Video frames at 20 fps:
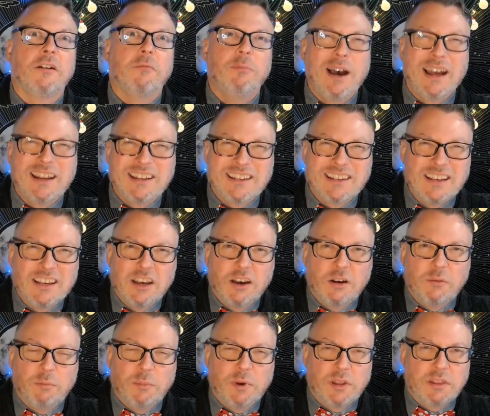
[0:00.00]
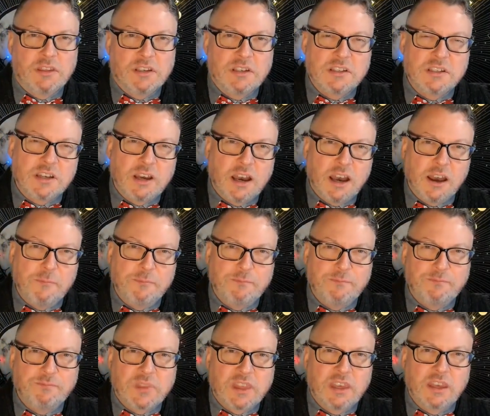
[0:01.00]
But this time,
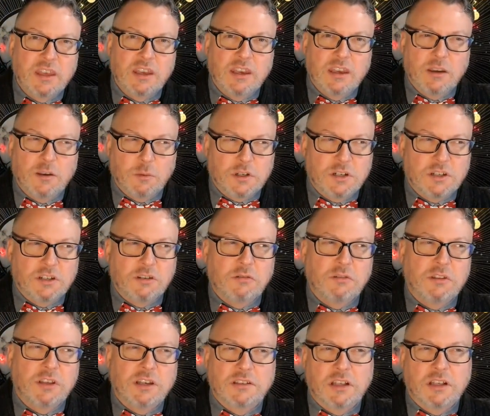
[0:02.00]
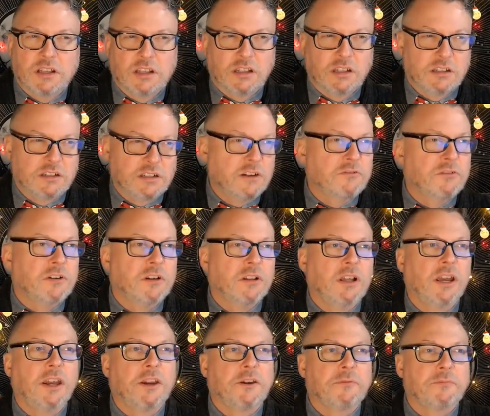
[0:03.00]
we're going to do things a little
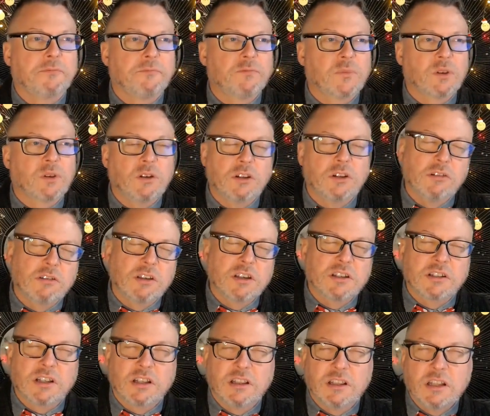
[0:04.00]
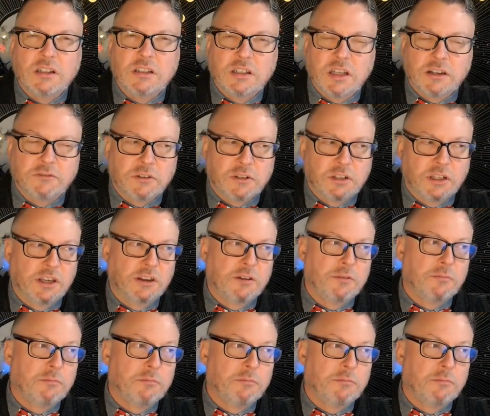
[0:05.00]
differently. Do things a little differently.